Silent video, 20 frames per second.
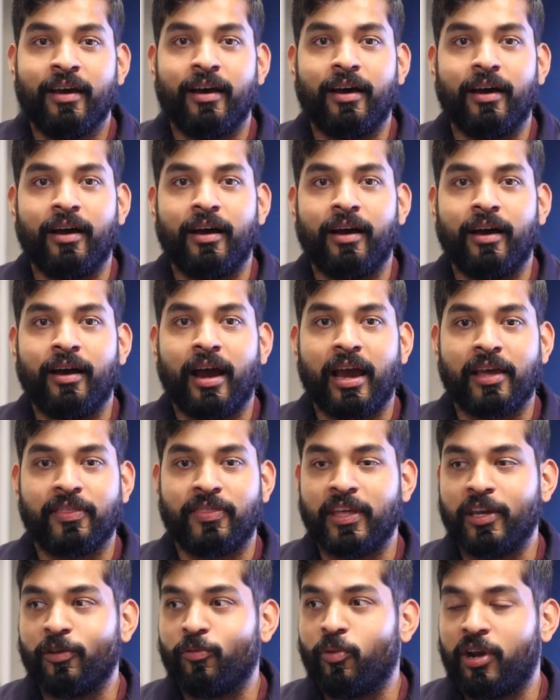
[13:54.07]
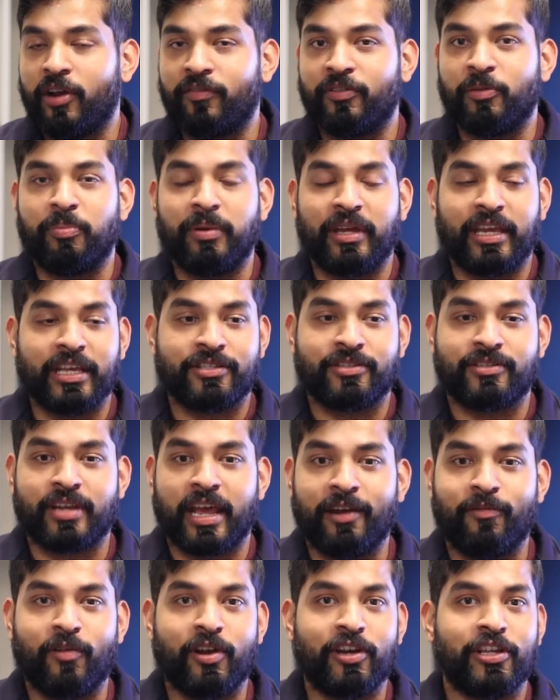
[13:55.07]
I think one of the biggest
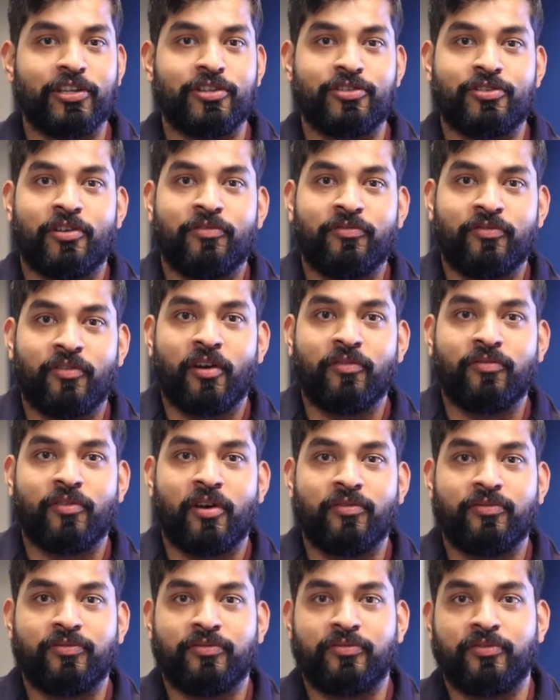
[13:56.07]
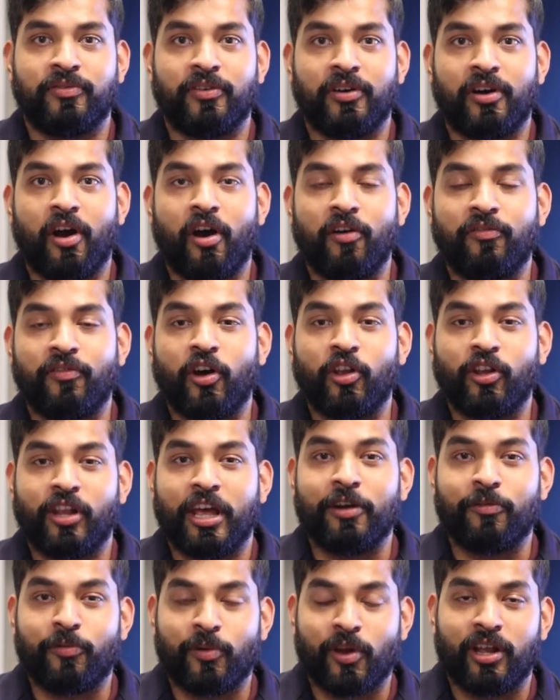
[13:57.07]
advantages of
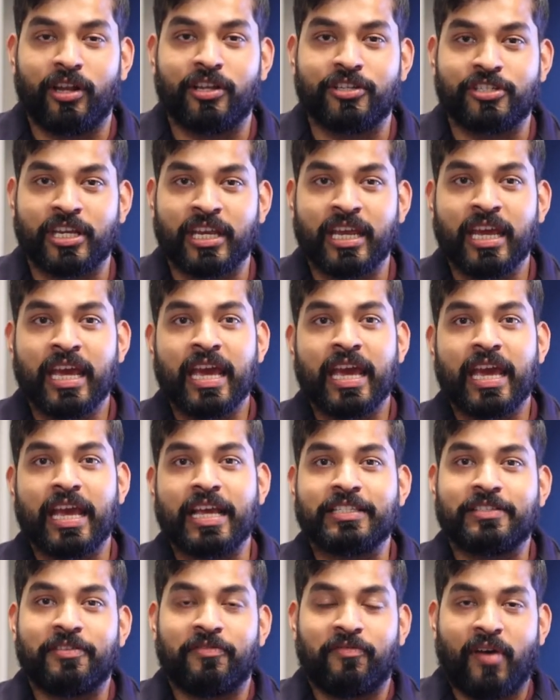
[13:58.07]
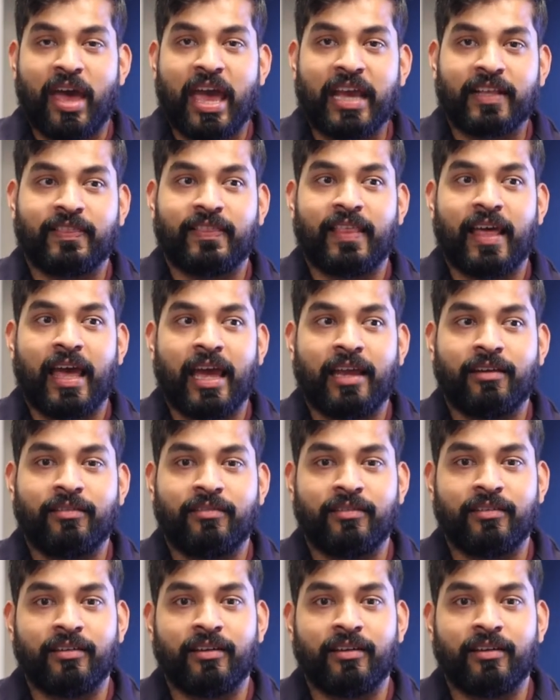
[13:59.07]
online rheology is the fact that